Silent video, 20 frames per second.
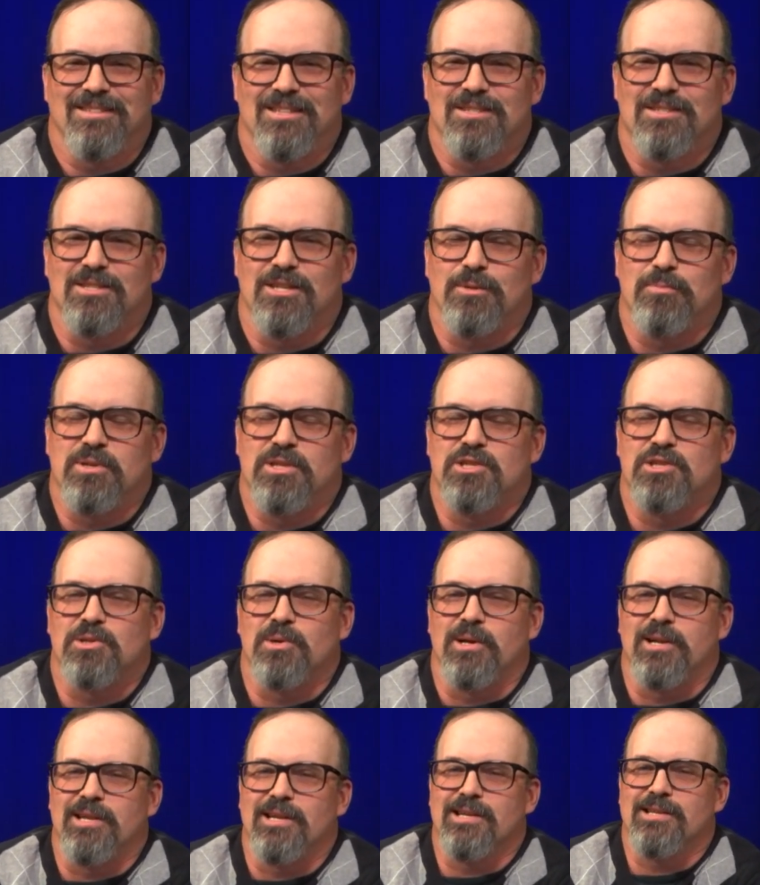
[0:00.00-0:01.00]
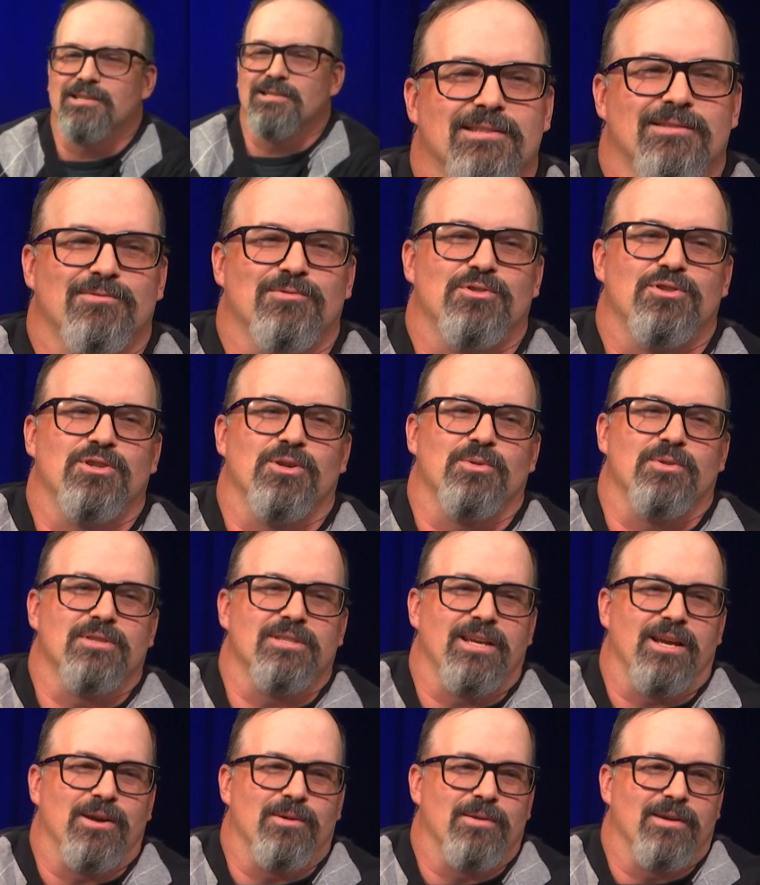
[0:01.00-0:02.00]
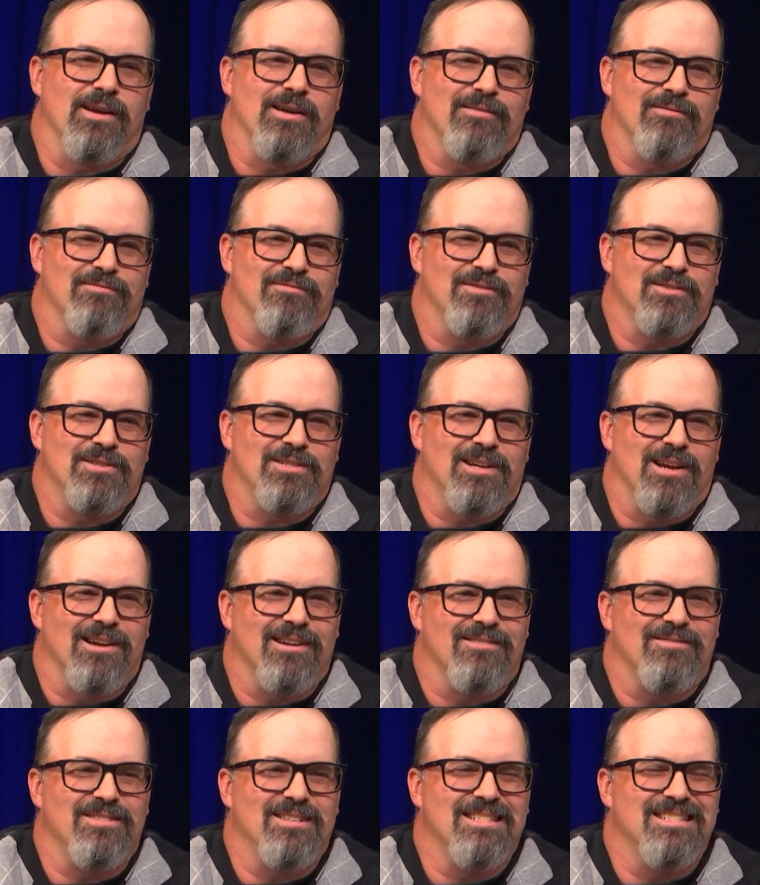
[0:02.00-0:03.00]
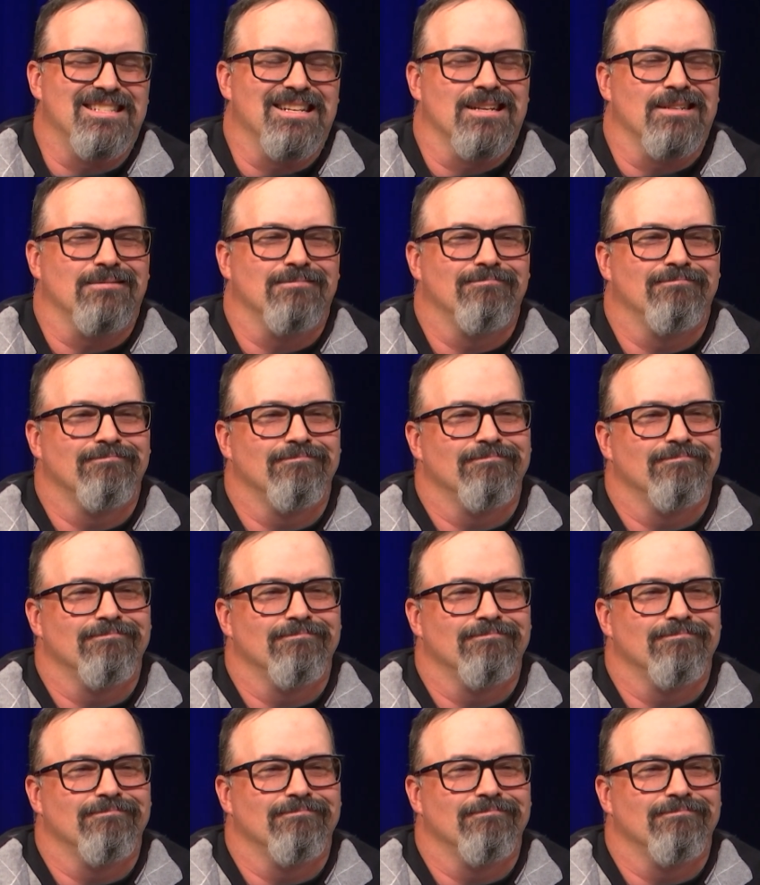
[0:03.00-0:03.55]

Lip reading: He's going to be joining us, show us how photography is done.